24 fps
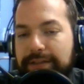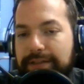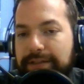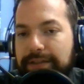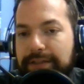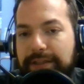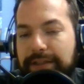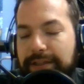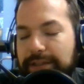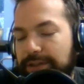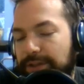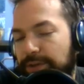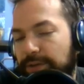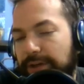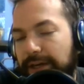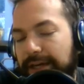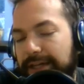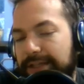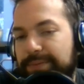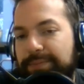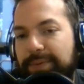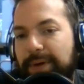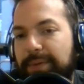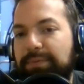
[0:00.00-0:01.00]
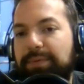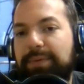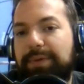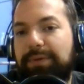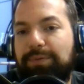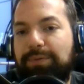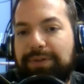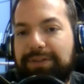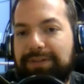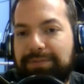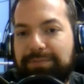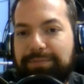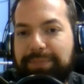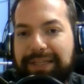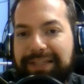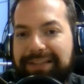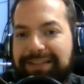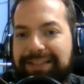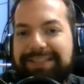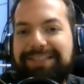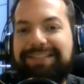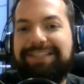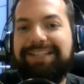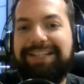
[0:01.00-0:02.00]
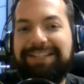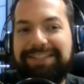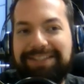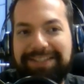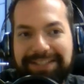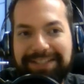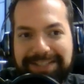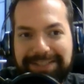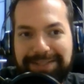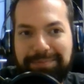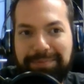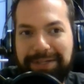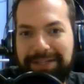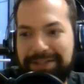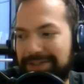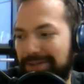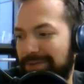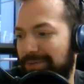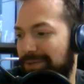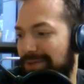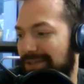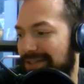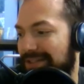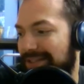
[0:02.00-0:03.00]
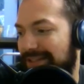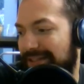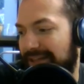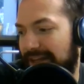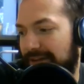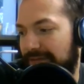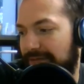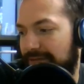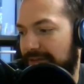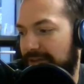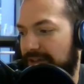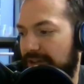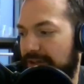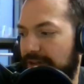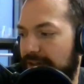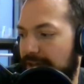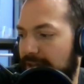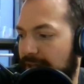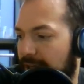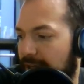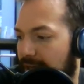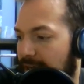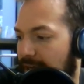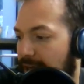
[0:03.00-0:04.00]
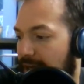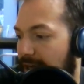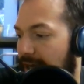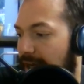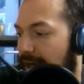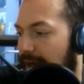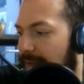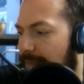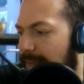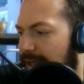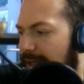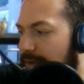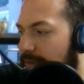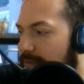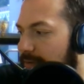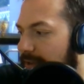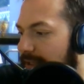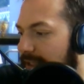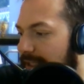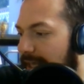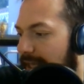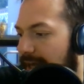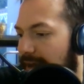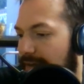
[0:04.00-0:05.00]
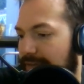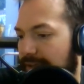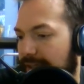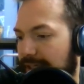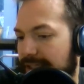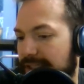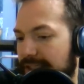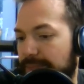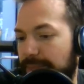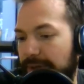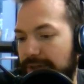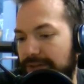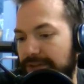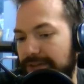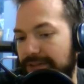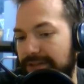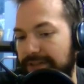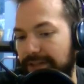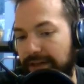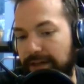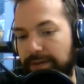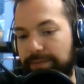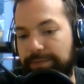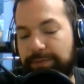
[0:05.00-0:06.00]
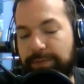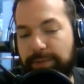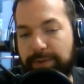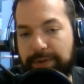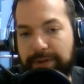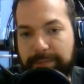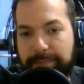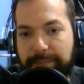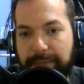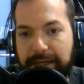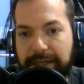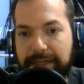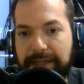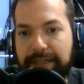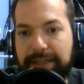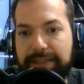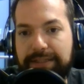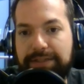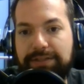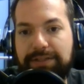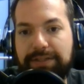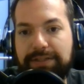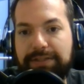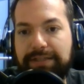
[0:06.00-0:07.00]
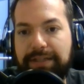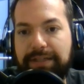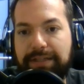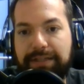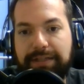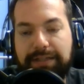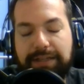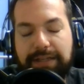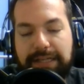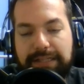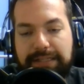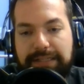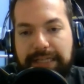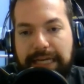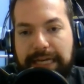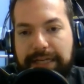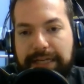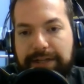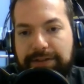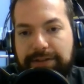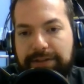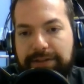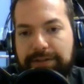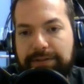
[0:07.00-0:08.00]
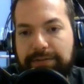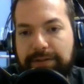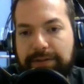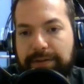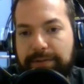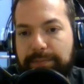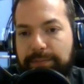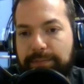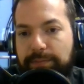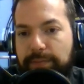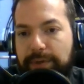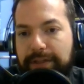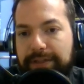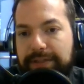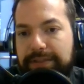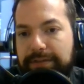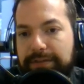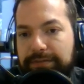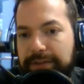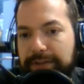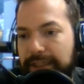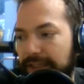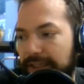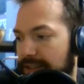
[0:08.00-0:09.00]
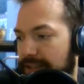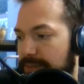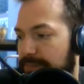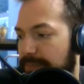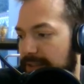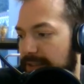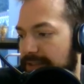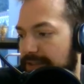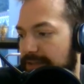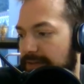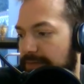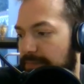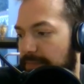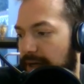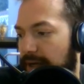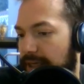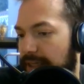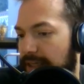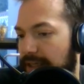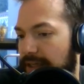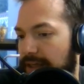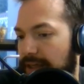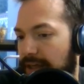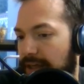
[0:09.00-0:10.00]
you guys probably wouldn't be listening to this because it wouldn't sound very good. I don't really have any special setup for the mic. It's just a standard, relatively inexpensive mic.